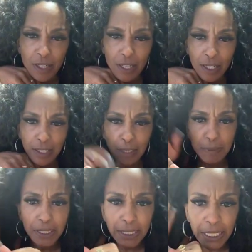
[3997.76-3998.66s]
Let
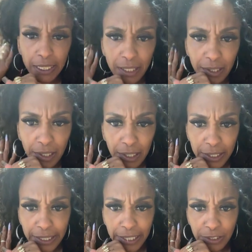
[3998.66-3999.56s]
me see.
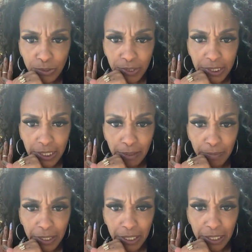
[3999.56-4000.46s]
Can you
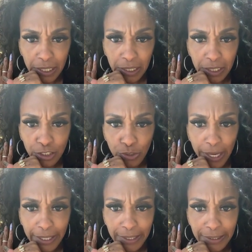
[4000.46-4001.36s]
send me the
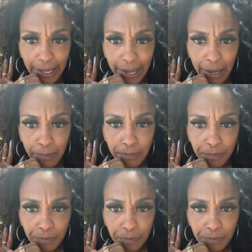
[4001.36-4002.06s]
tracking app?